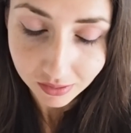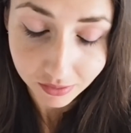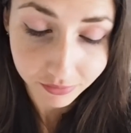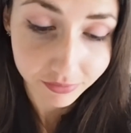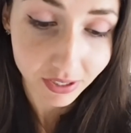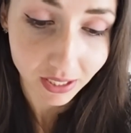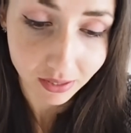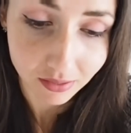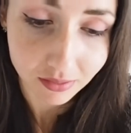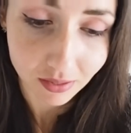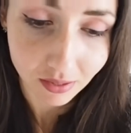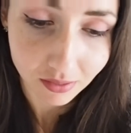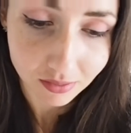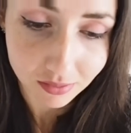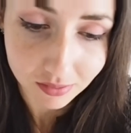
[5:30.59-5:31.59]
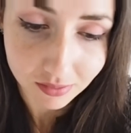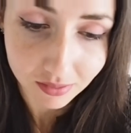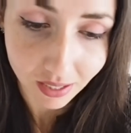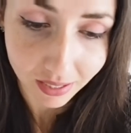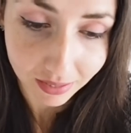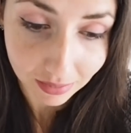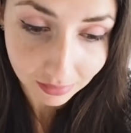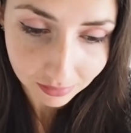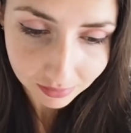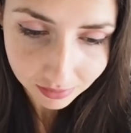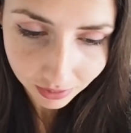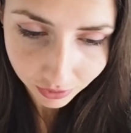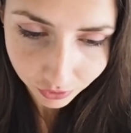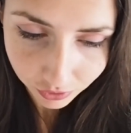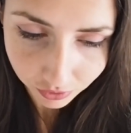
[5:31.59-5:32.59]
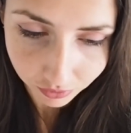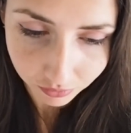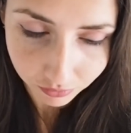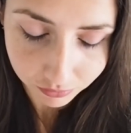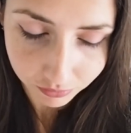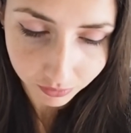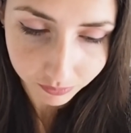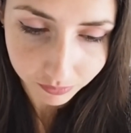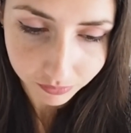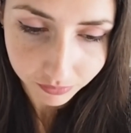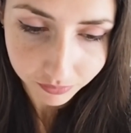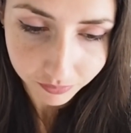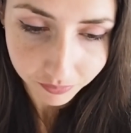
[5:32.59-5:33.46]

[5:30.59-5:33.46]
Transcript: the fact that I get attention from